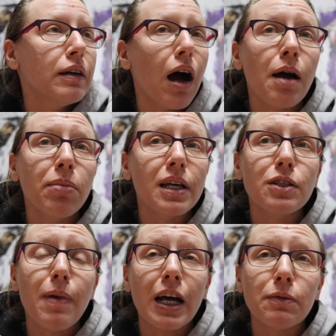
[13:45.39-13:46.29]
I played
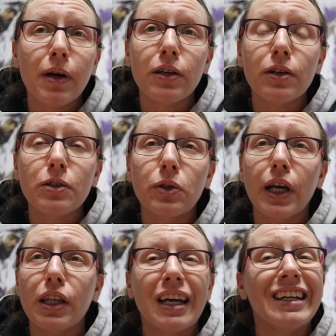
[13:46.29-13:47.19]
Smash Brothers on
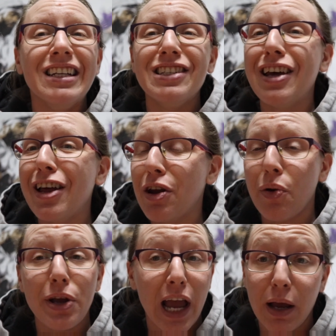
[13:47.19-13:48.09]
like the
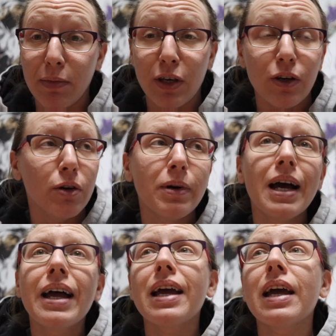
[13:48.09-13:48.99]
Nintendo GameCube.
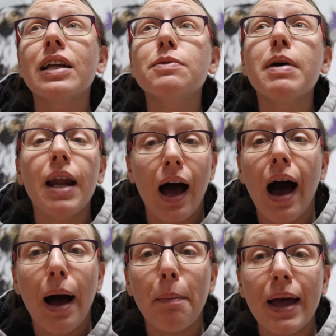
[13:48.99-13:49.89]
It's been a
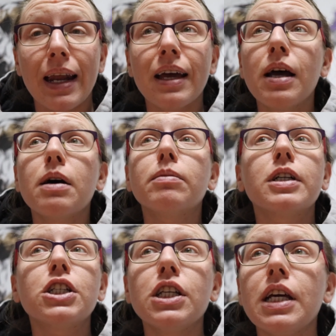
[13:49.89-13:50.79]
hot minute,
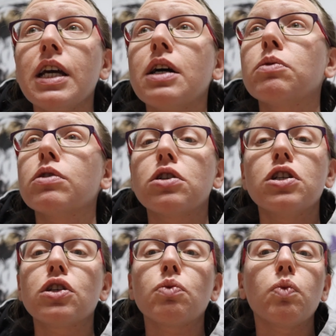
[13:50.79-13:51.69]
but she was
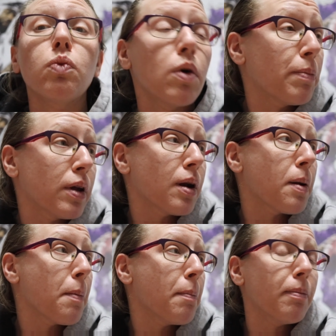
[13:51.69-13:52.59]
just
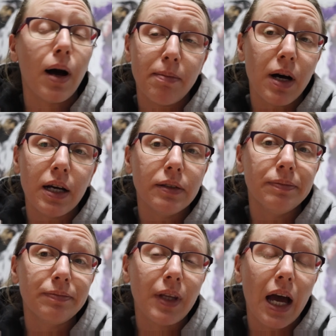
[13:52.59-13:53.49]
whooping my butt
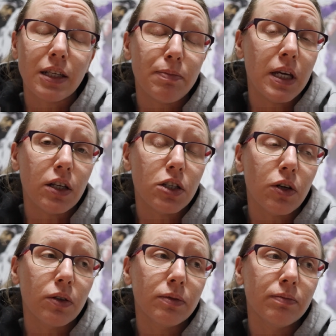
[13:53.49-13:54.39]
as
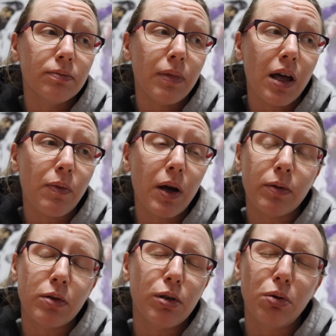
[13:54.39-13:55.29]
Pikachu, by the way,
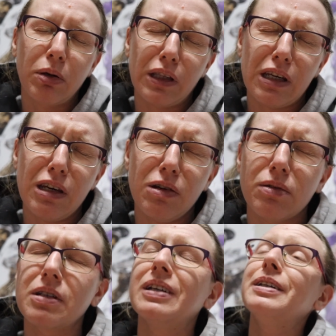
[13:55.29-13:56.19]
which was really
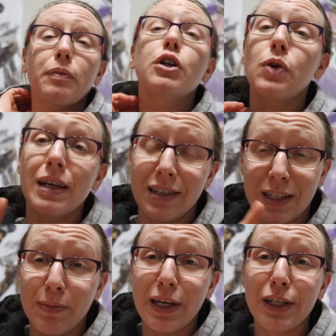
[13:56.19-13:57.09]
cute. Dressed
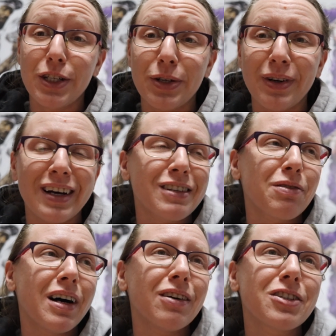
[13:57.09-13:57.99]
as Pikachu as
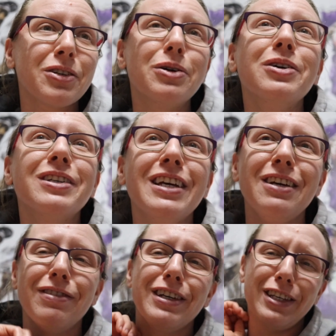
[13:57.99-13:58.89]
well, so it was
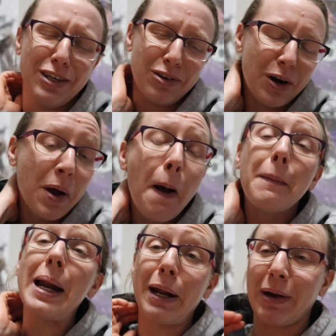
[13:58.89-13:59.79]
even cuter.
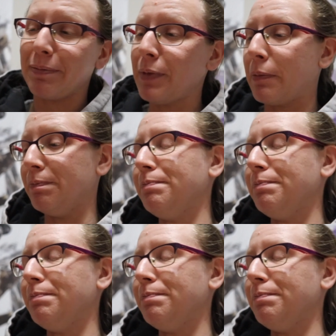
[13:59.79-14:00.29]
But anyway, no.